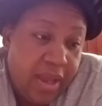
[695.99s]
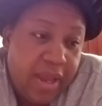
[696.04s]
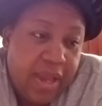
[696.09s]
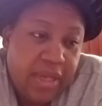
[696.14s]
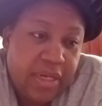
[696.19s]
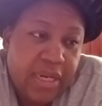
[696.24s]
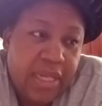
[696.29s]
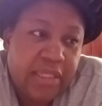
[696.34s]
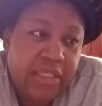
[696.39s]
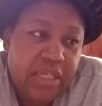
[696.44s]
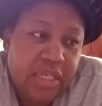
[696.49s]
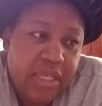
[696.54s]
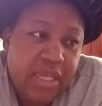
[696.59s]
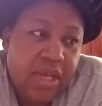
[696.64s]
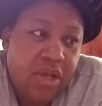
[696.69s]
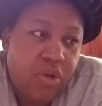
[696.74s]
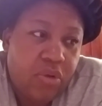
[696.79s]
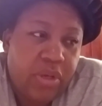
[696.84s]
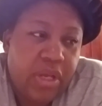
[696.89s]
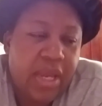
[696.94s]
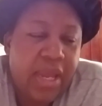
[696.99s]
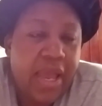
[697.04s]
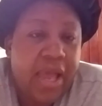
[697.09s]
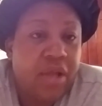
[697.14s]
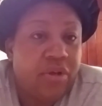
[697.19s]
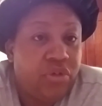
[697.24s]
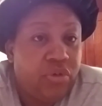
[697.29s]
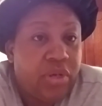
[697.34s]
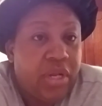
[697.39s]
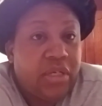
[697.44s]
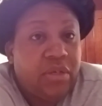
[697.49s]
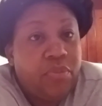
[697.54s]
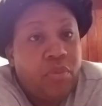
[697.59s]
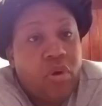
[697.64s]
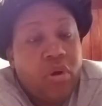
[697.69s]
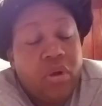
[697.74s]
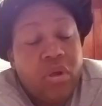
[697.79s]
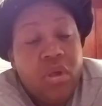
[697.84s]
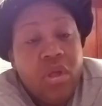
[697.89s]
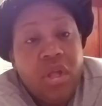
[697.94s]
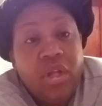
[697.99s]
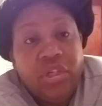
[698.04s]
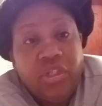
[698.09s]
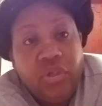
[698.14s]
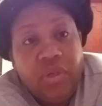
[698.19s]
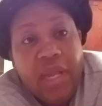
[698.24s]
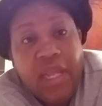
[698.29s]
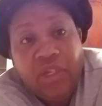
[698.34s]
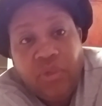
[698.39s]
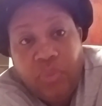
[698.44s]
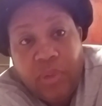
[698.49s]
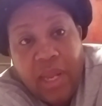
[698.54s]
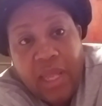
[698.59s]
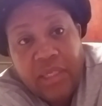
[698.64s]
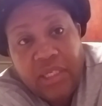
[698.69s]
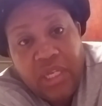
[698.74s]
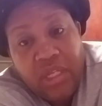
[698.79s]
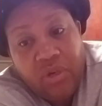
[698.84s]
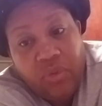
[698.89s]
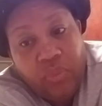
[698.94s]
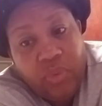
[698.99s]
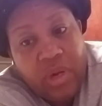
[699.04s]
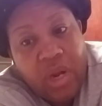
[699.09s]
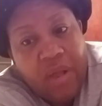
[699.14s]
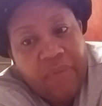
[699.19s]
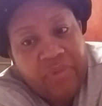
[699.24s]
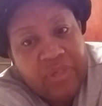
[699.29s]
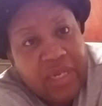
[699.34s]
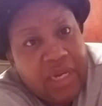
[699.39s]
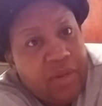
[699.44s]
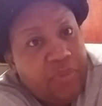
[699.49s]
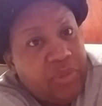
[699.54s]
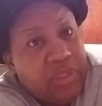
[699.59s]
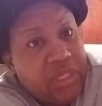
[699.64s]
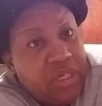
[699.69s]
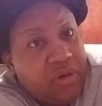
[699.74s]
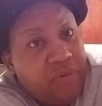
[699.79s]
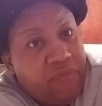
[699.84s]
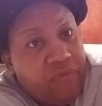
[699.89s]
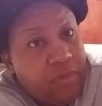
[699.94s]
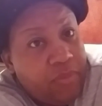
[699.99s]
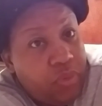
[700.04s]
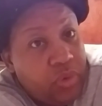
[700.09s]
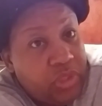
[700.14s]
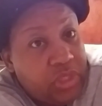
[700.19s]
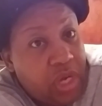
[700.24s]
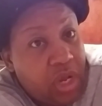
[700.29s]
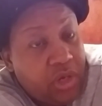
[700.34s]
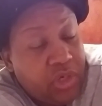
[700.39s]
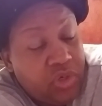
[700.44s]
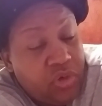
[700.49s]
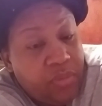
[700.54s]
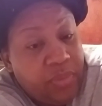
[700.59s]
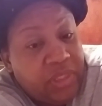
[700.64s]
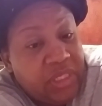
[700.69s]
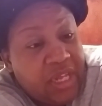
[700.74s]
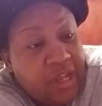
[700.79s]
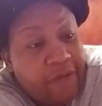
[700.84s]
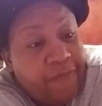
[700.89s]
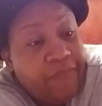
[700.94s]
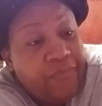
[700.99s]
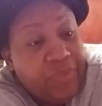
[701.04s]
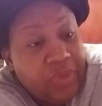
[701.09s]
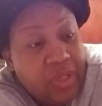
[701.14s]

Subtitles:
And I said, yeah, okay, I'll do that tomorrow. So that's what I'll tell the rent office, that he was sitting on the front porch talking to himself.